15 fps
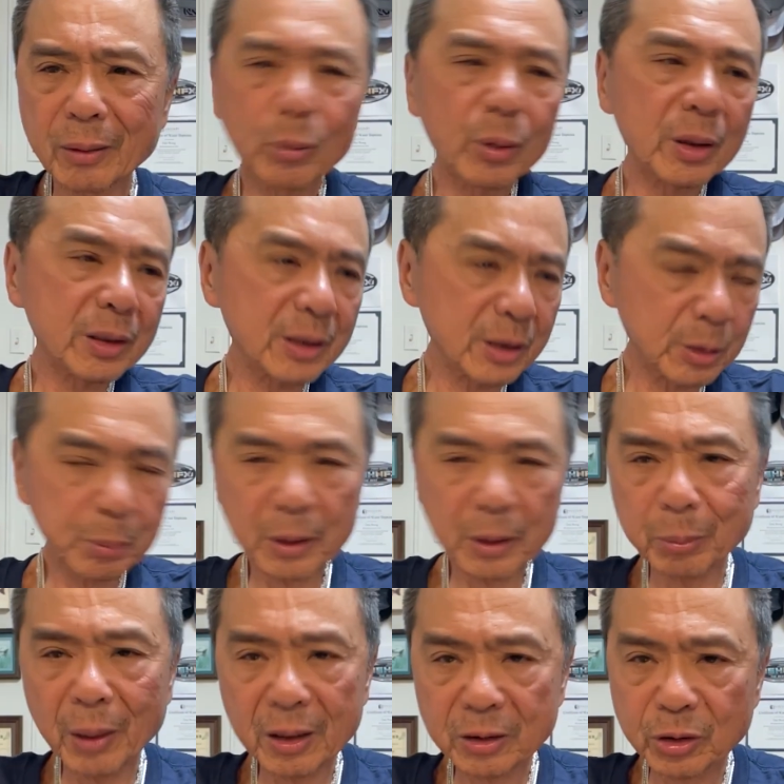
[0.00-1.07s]
one of these
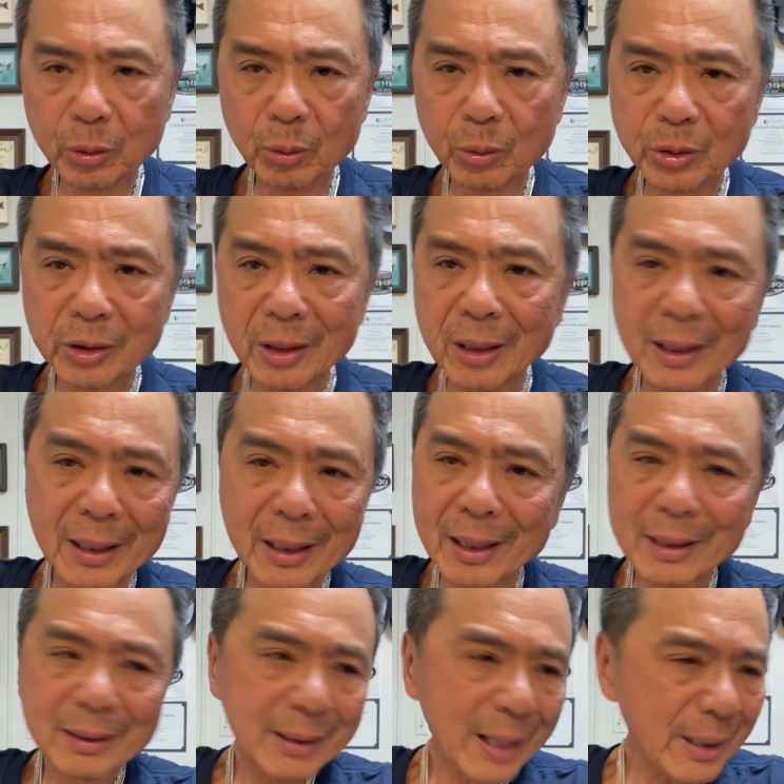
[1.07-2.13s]
big box stores.
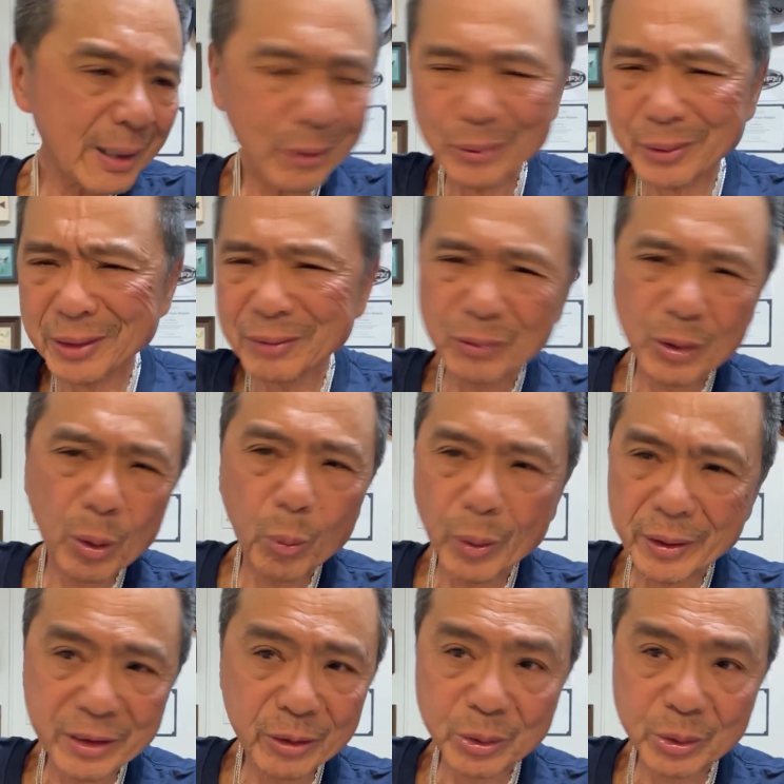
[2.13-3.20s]
They don't even
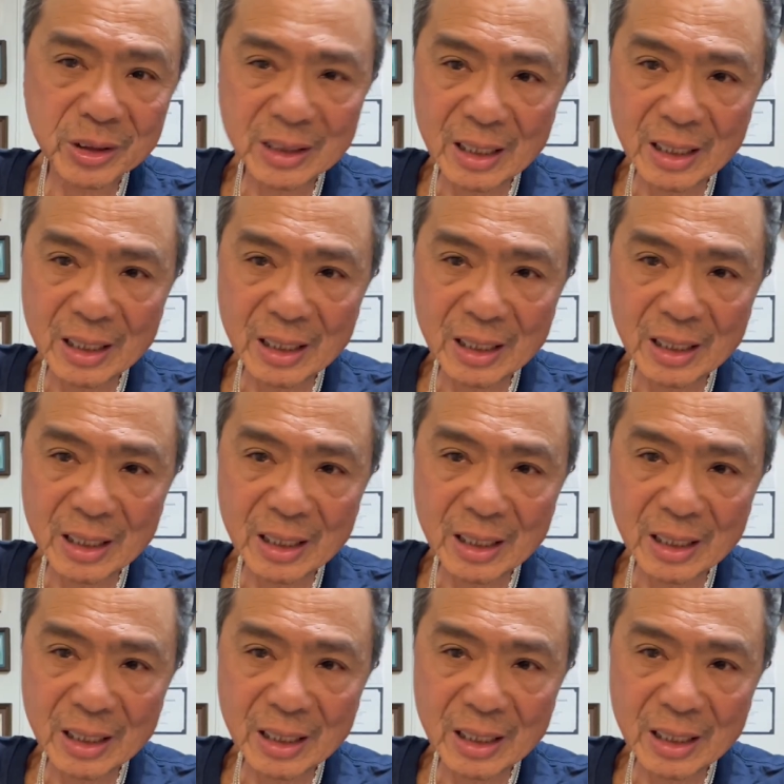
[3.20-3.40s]
know what they're